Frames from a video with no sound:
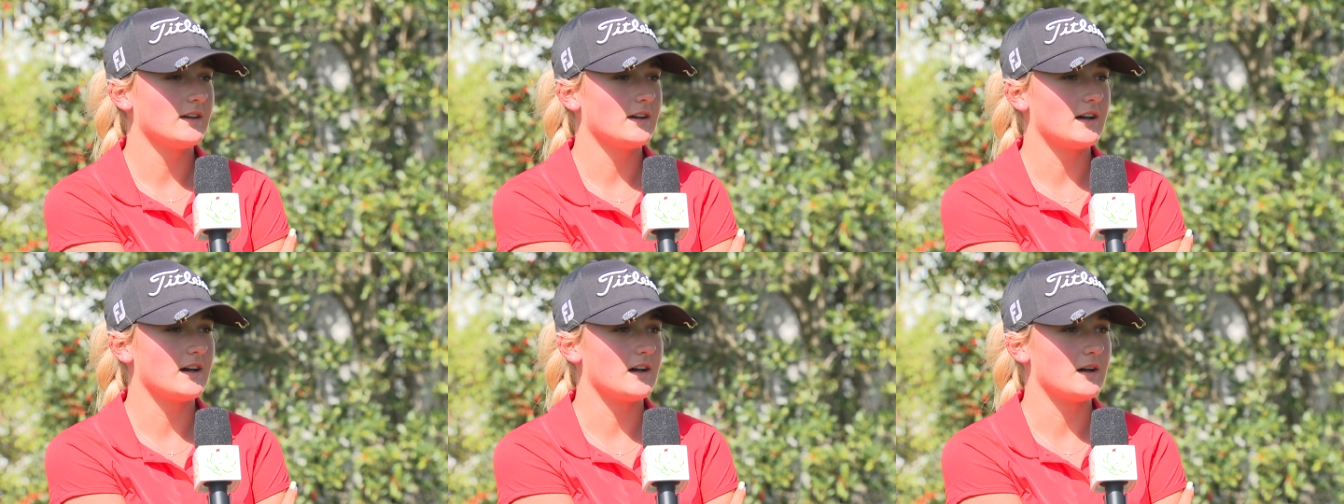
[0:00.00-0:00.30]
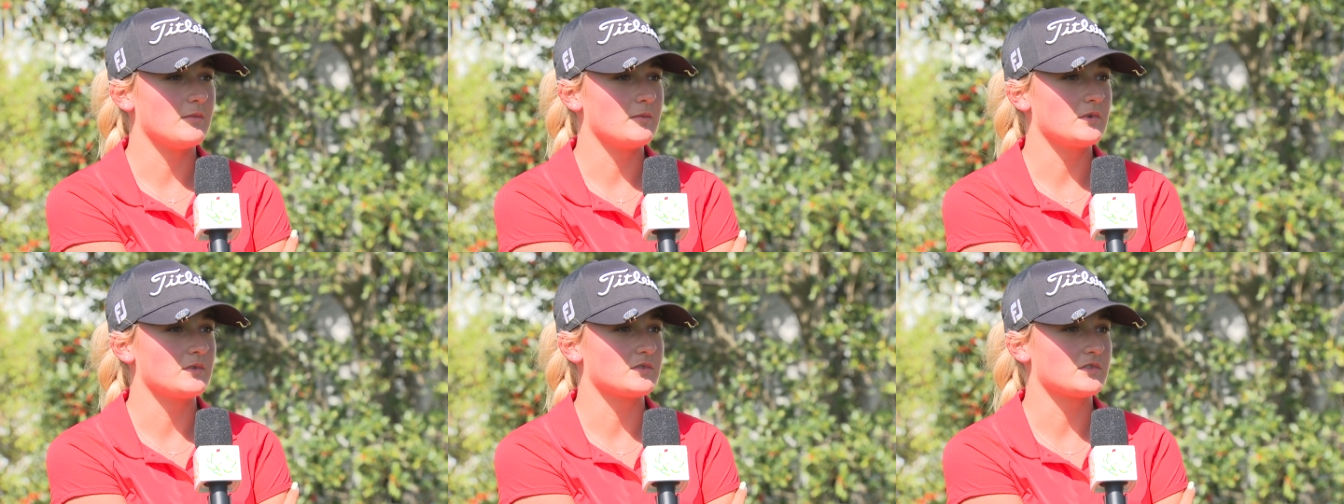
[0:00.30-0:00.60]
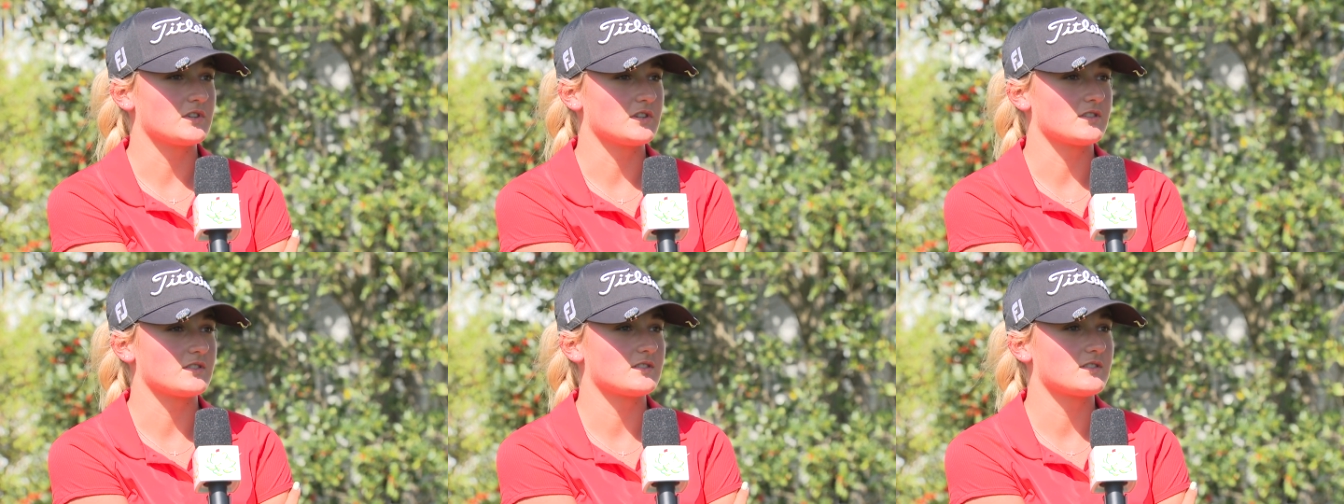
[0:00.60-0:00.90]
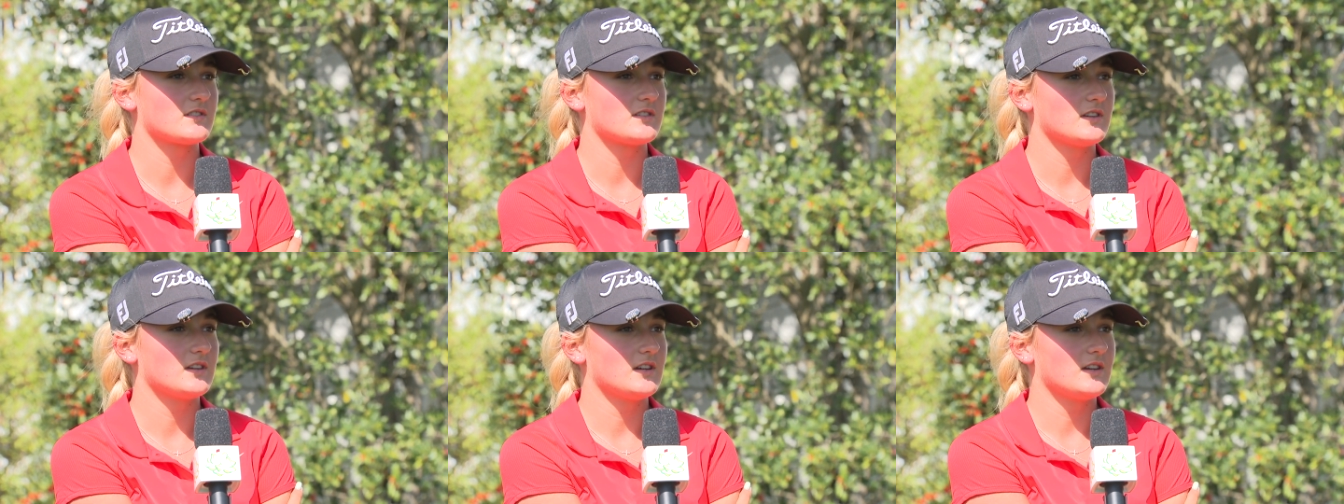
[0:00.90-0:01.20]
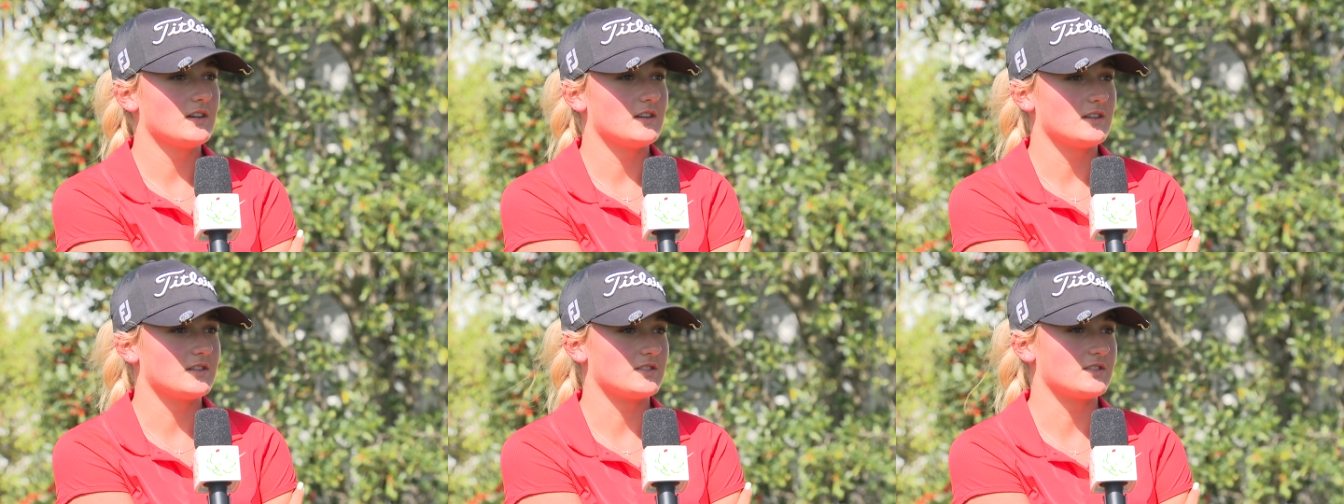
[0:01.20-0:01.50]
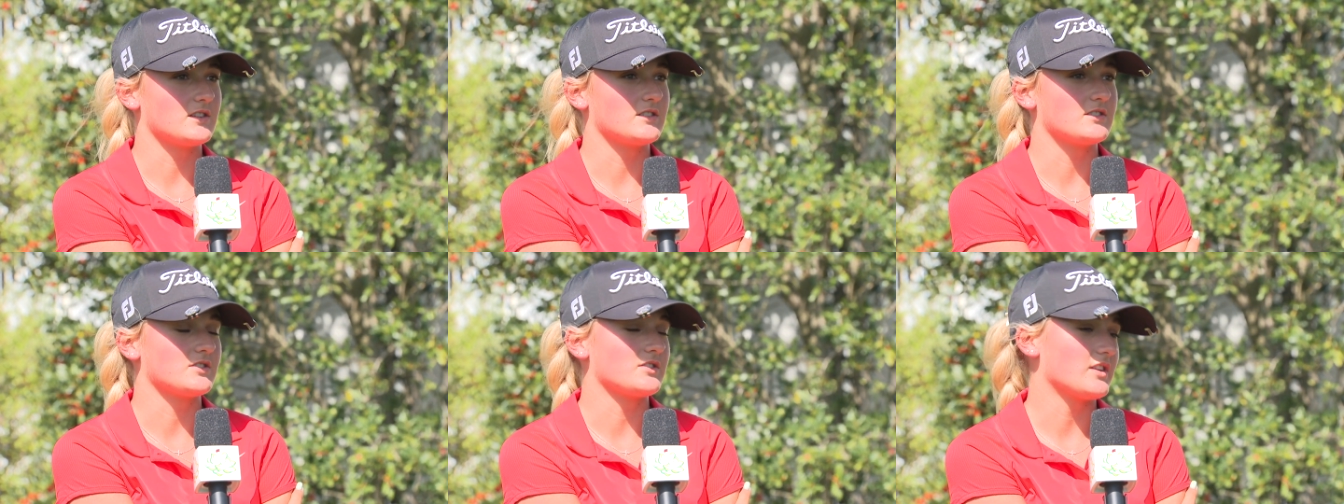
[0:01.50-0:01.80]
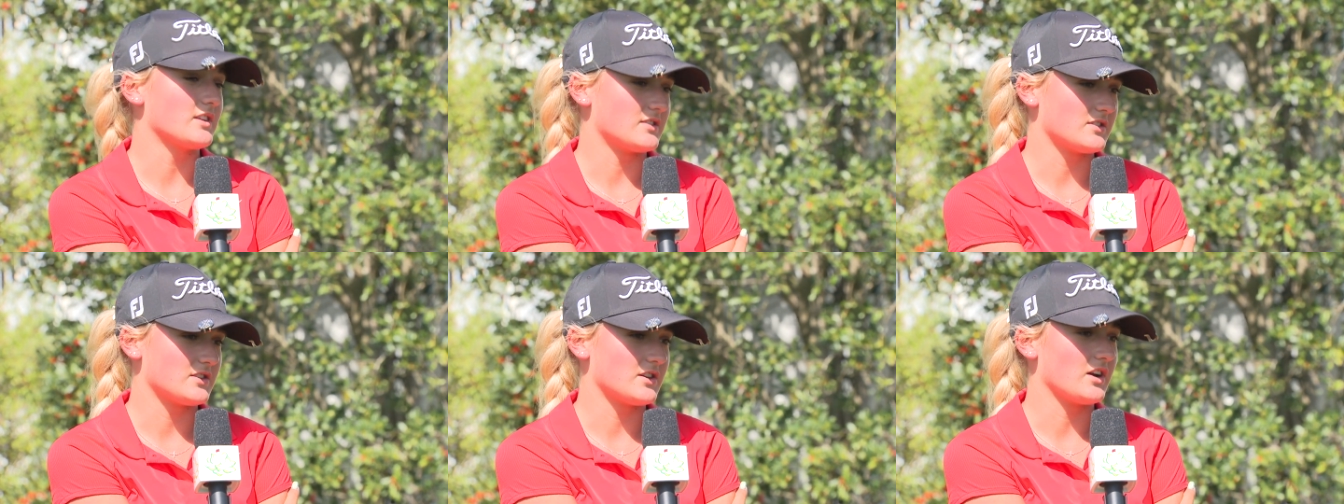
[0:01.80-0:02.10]
um, it was just decision
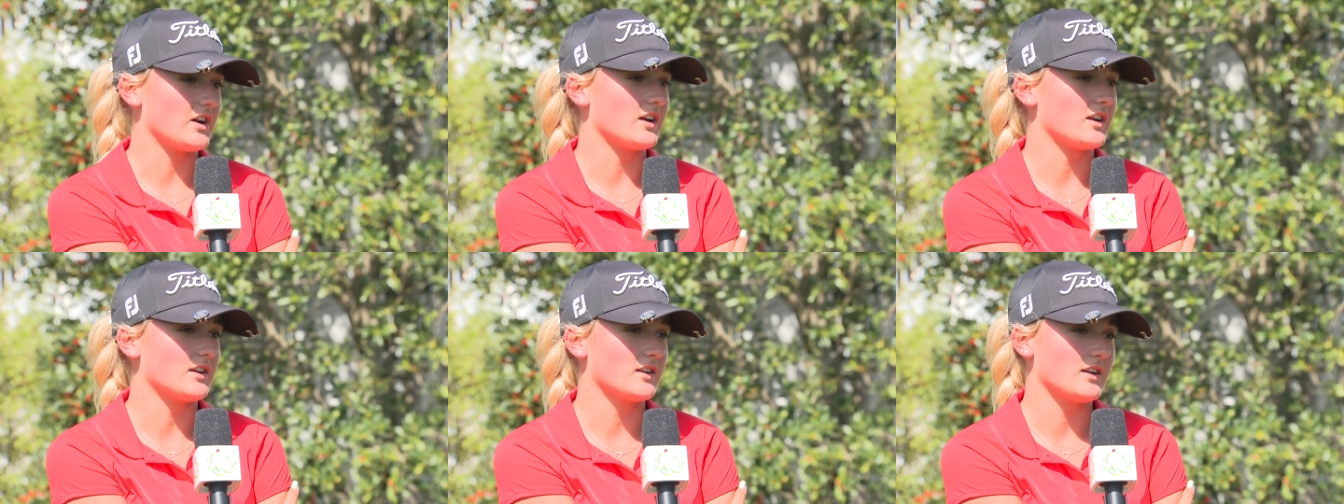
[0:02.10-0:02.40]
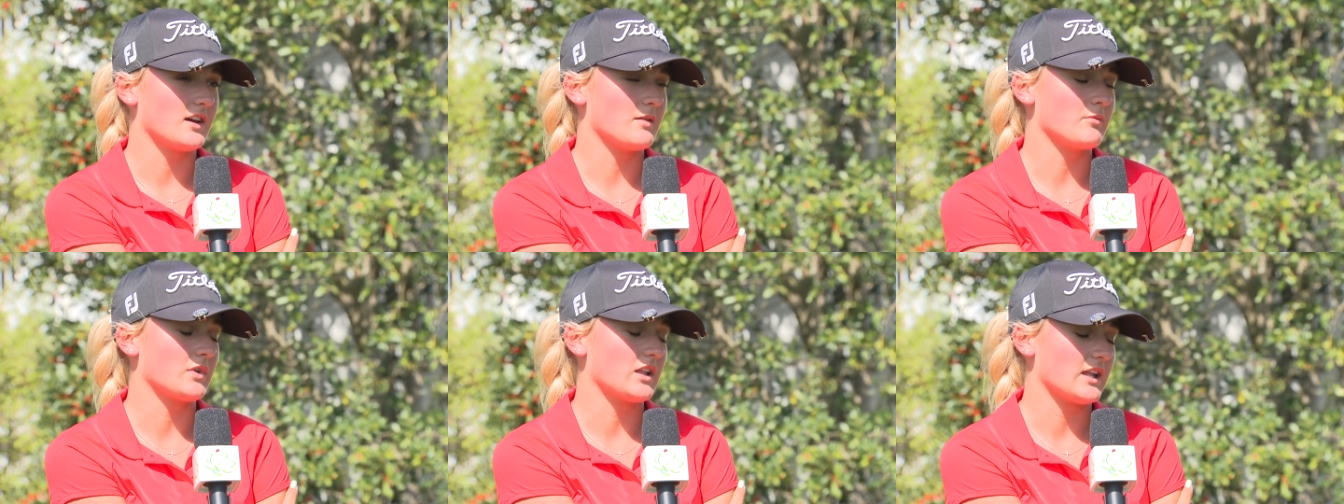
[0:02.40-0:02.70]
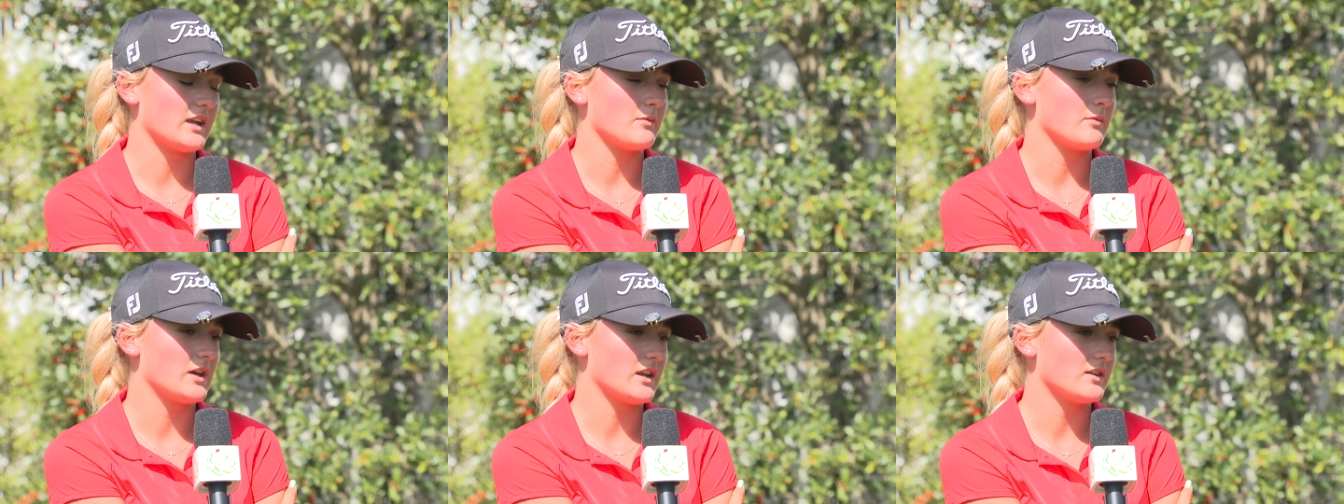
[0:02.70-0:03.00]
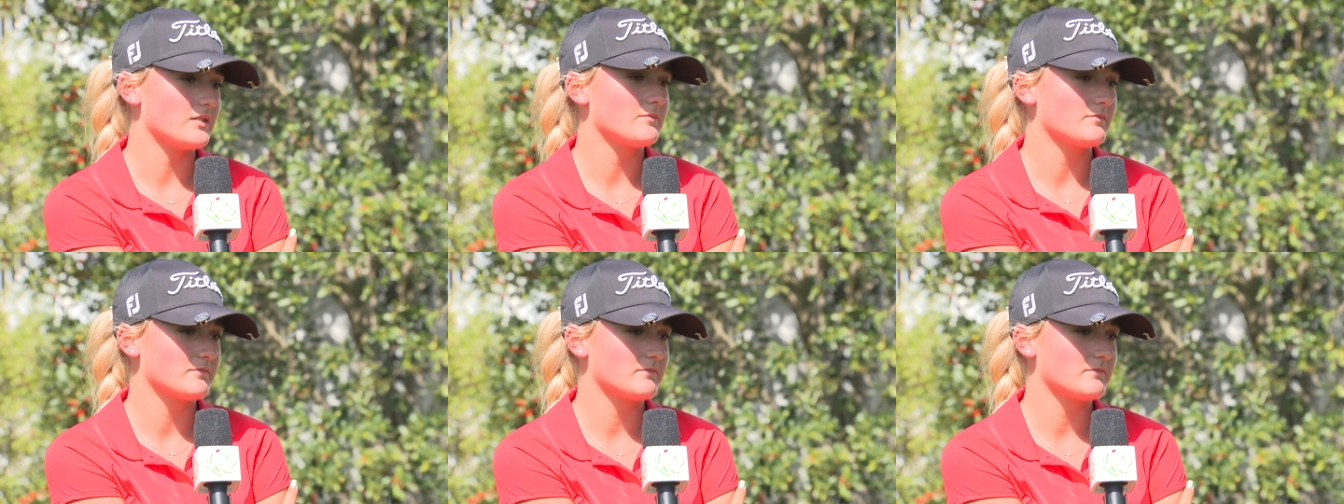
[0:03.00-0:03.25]
this year, and I'm glad I made it.